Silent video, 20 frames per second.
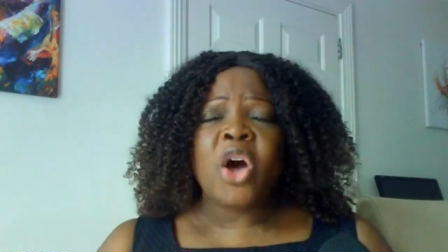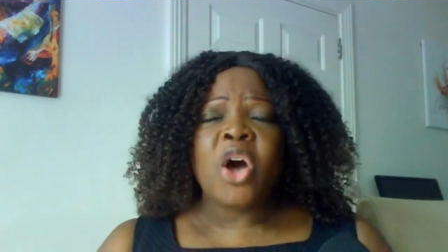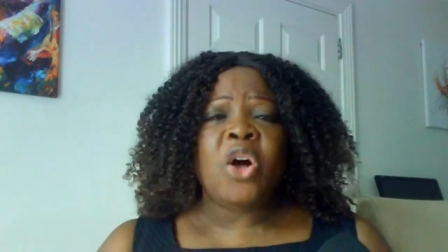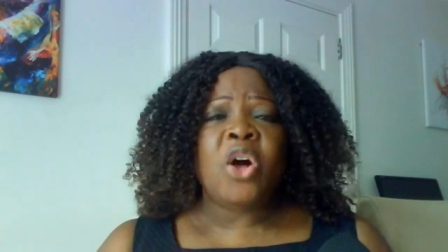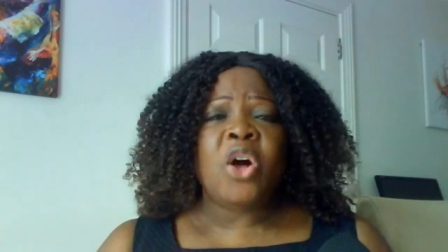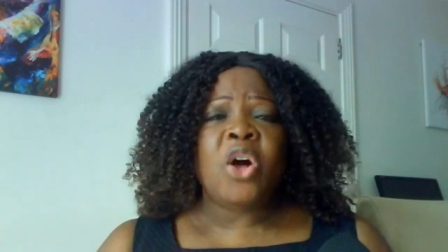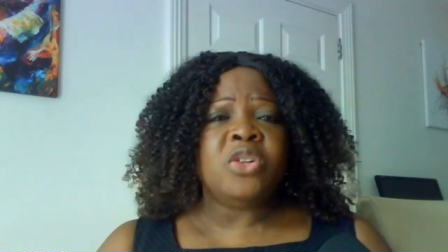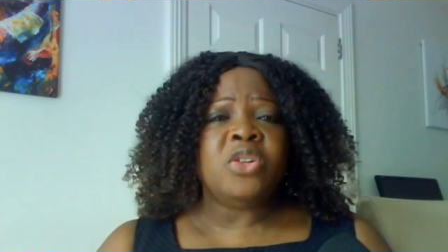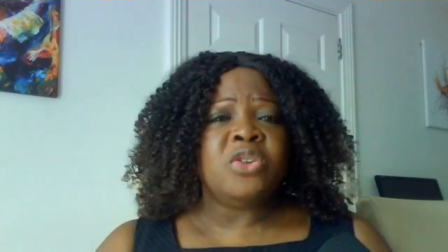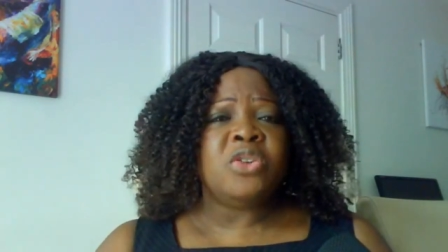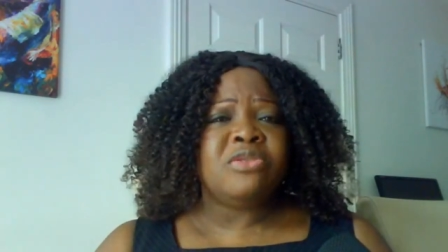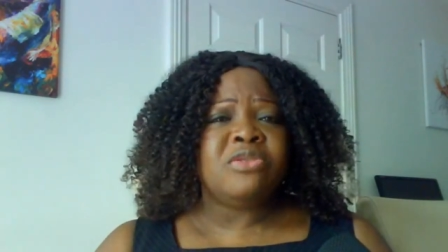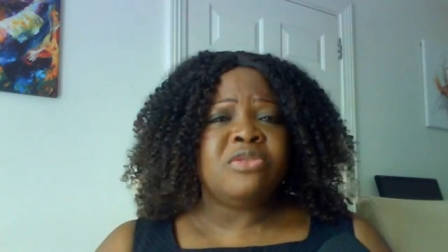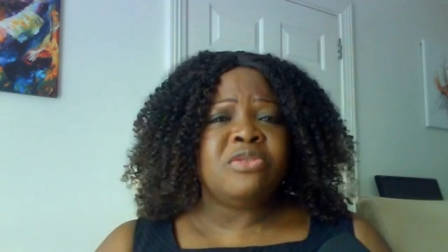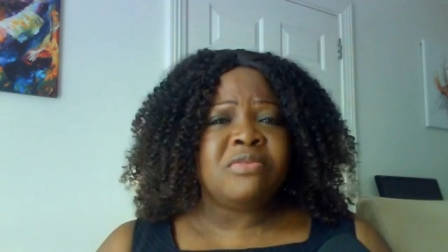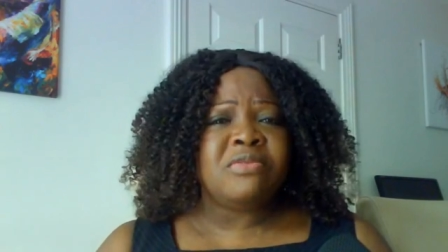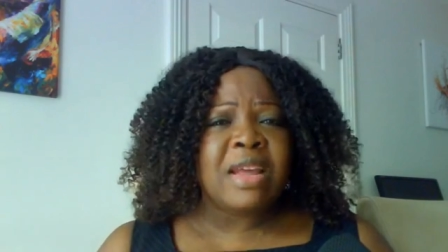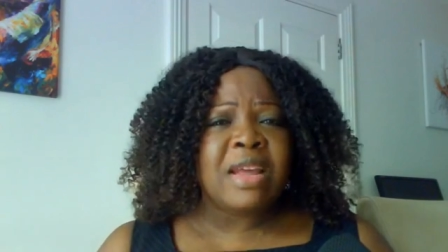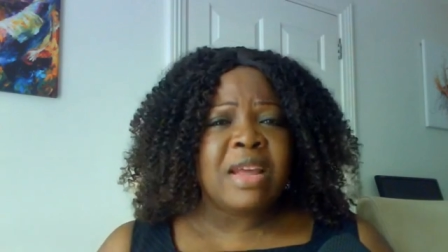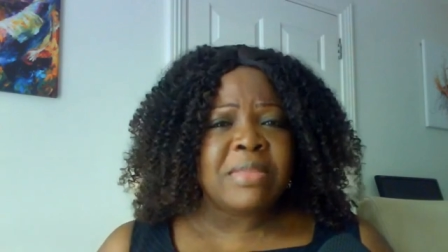all those
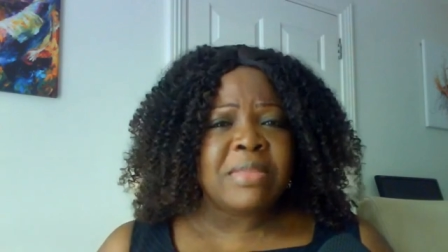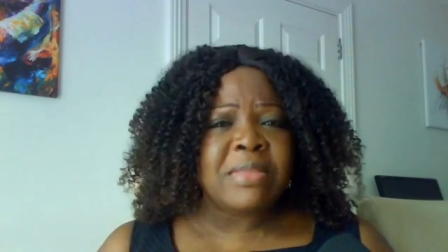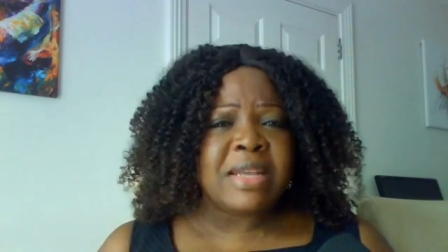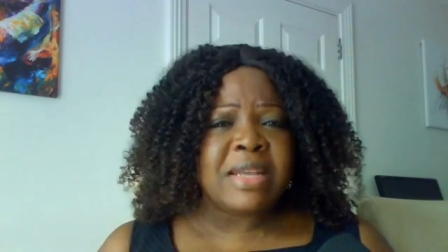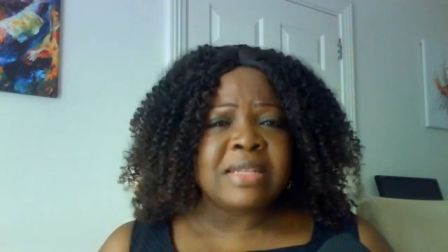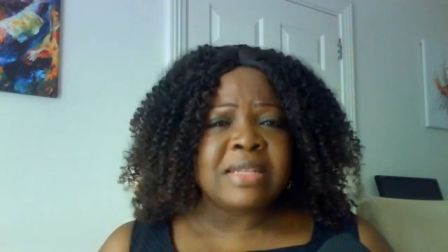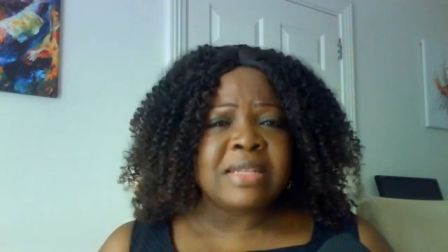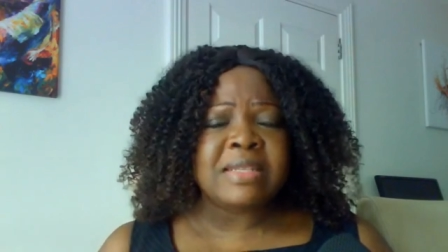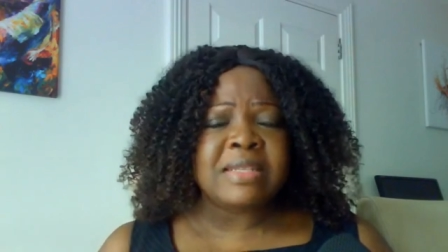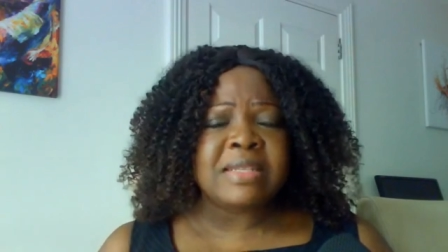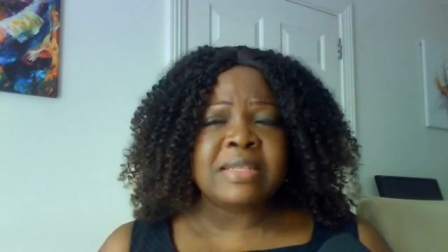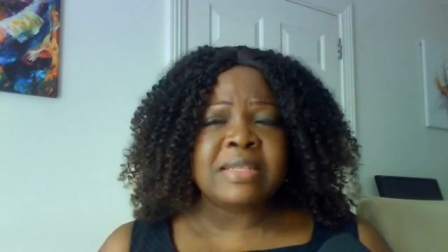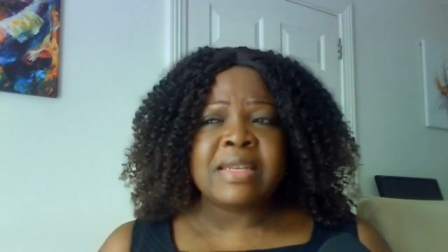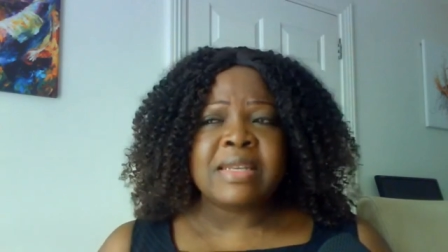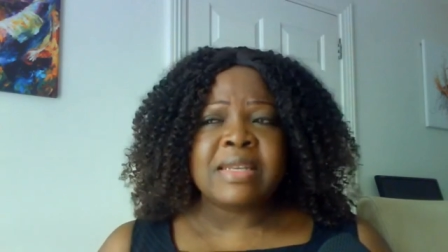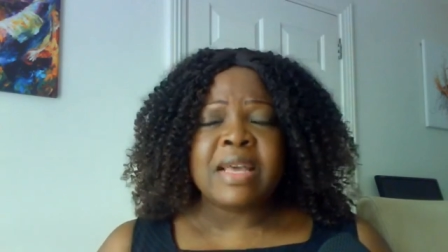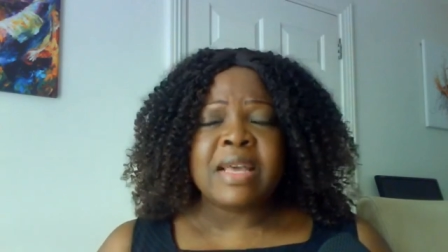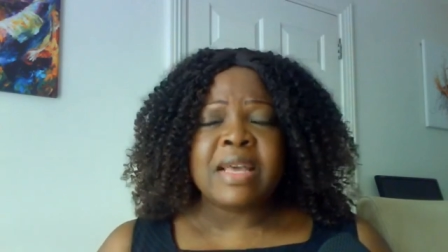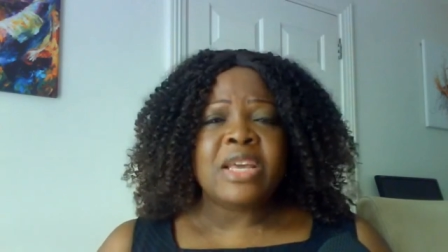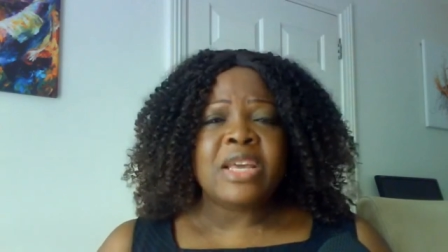
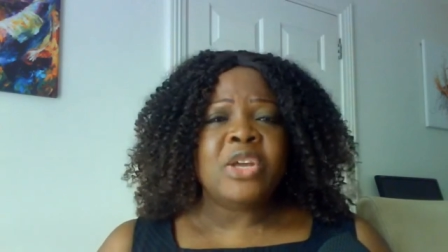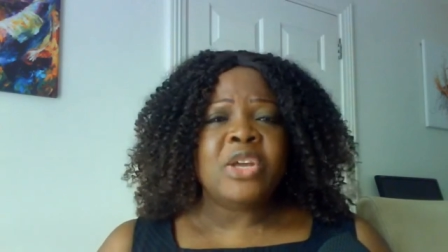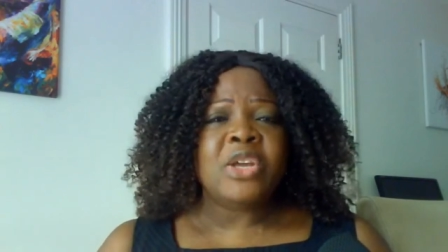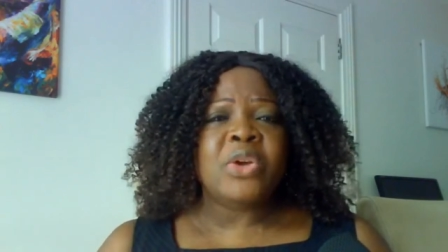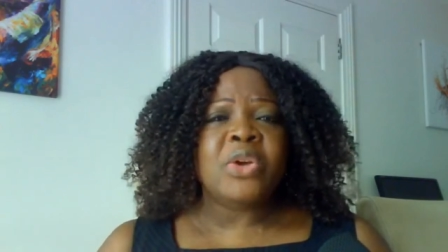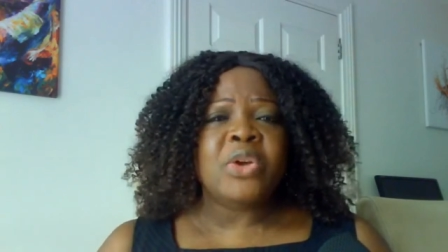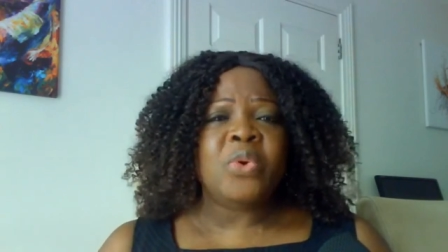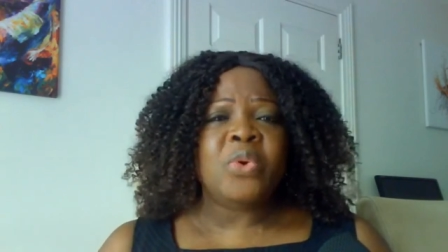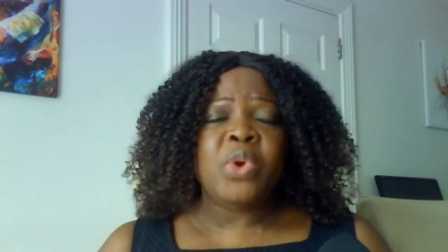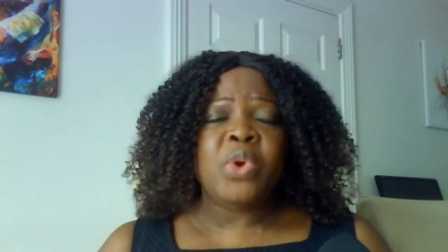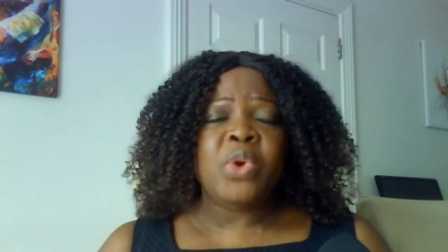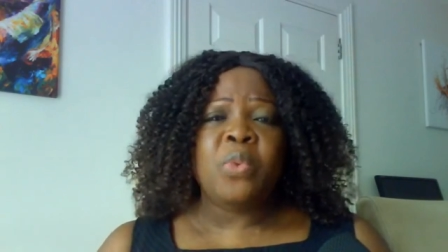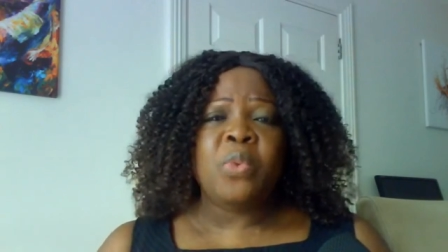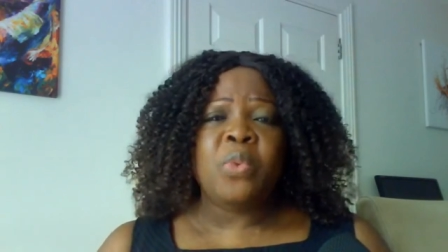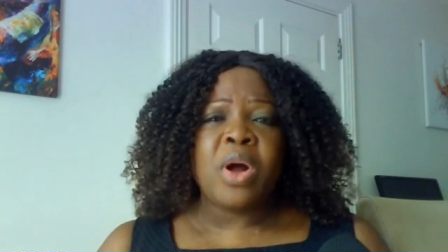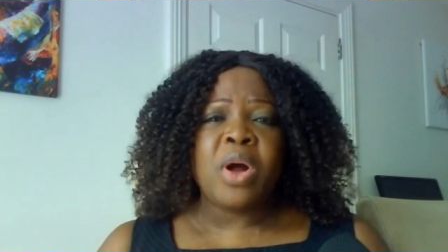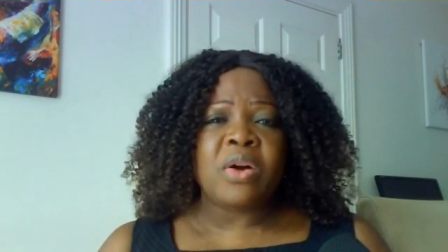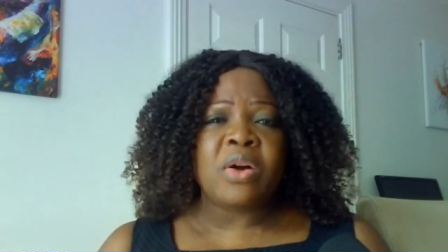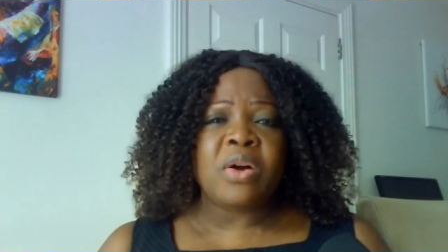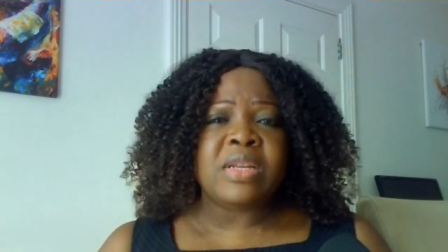gremlins, you know, we
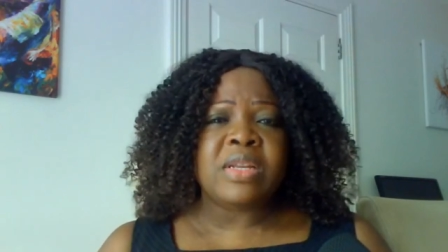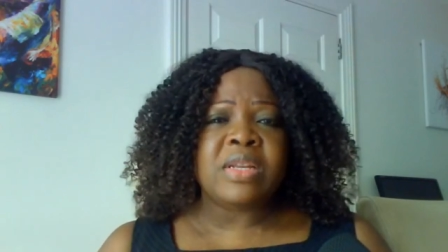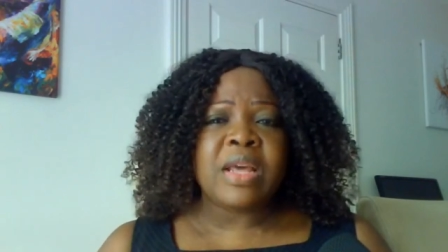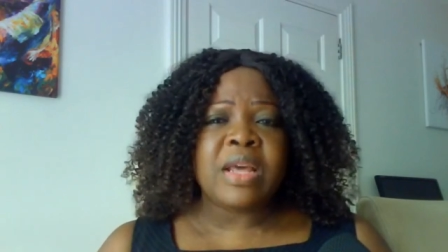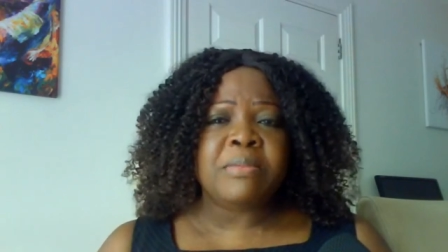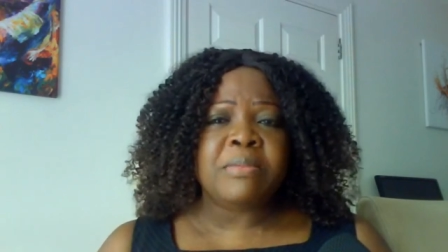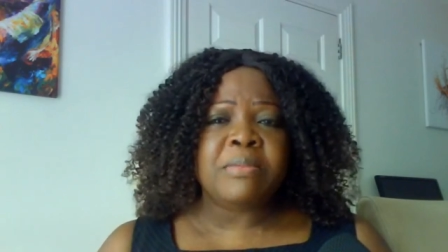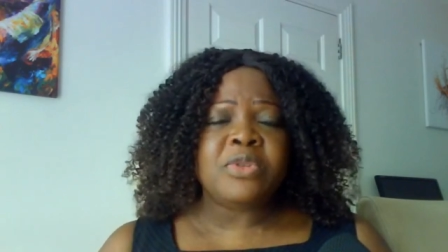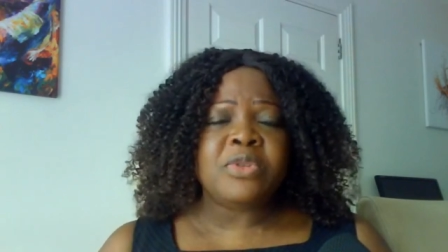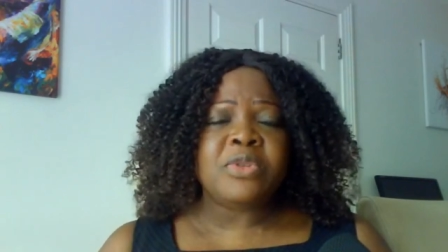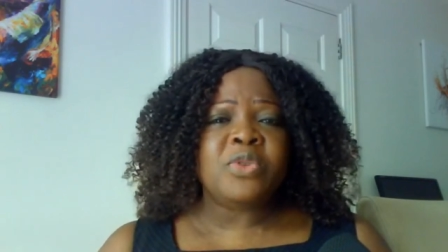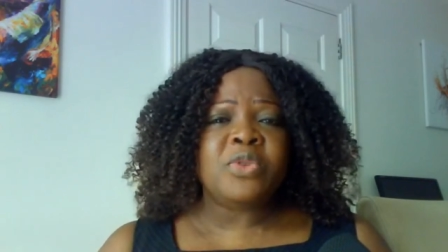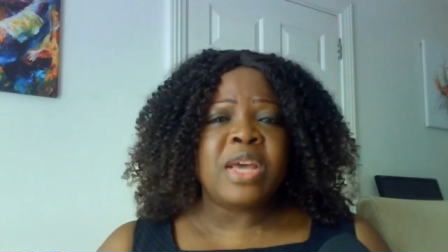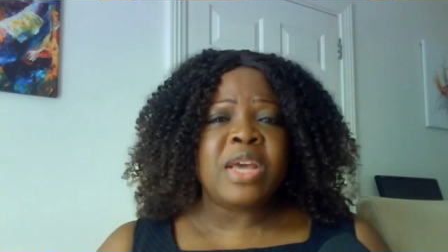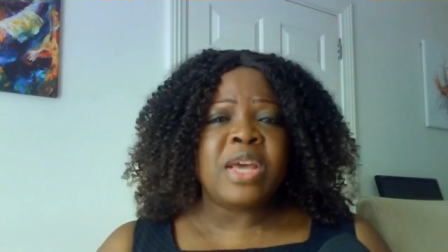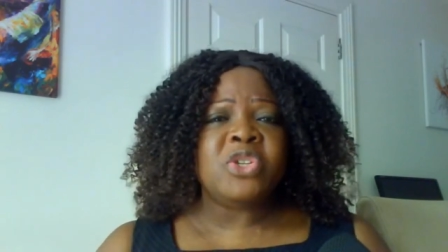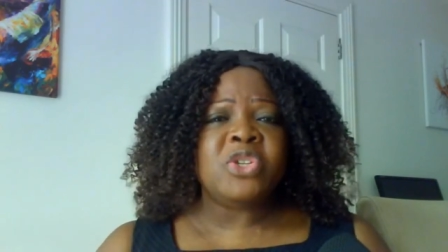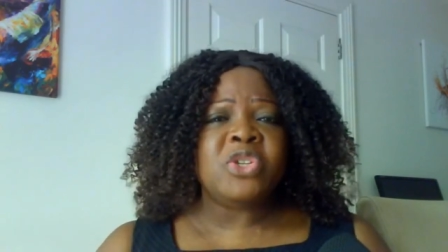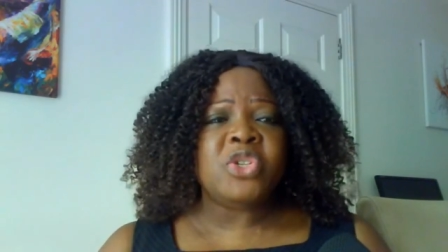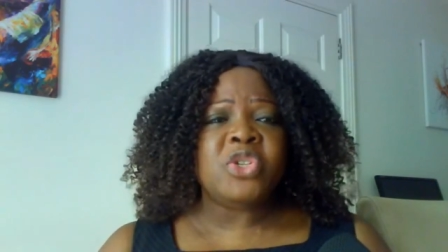work on them to
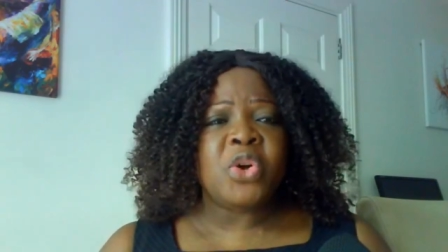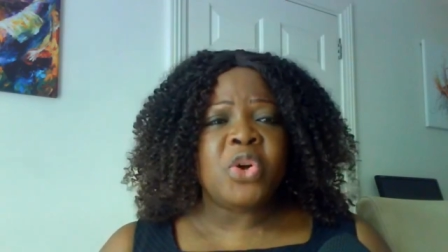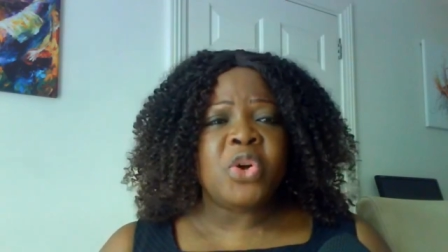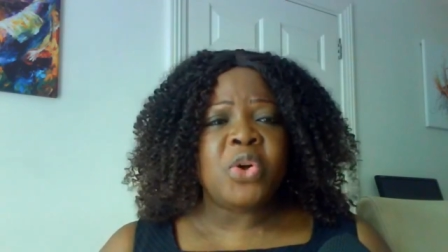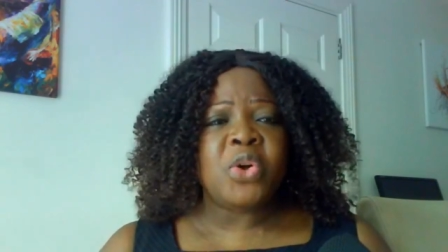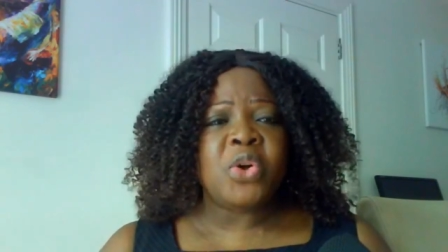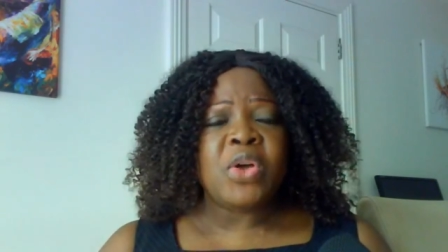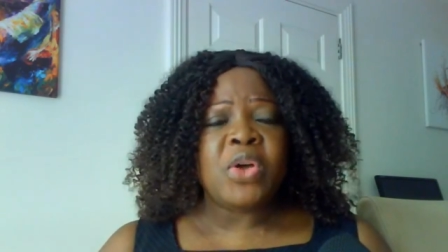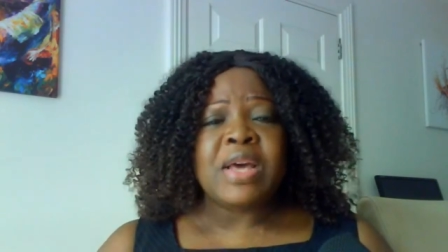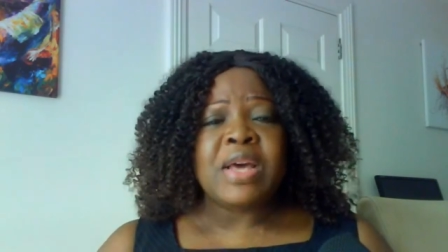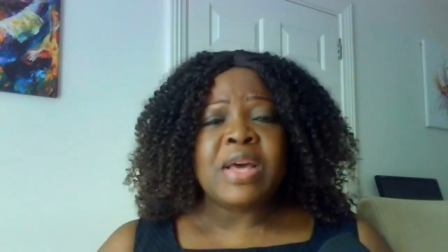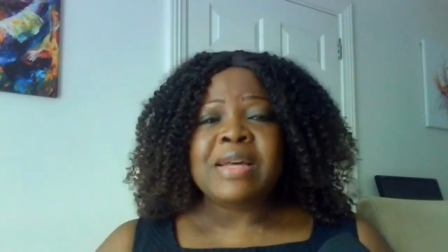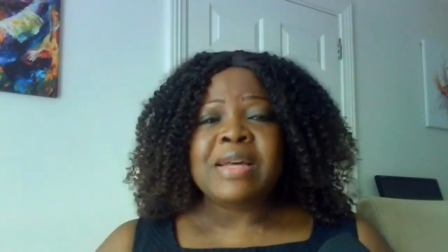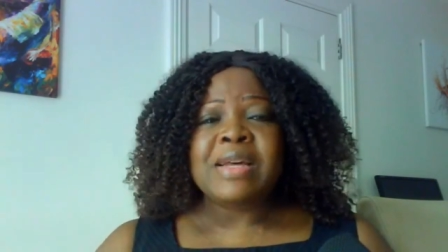ensure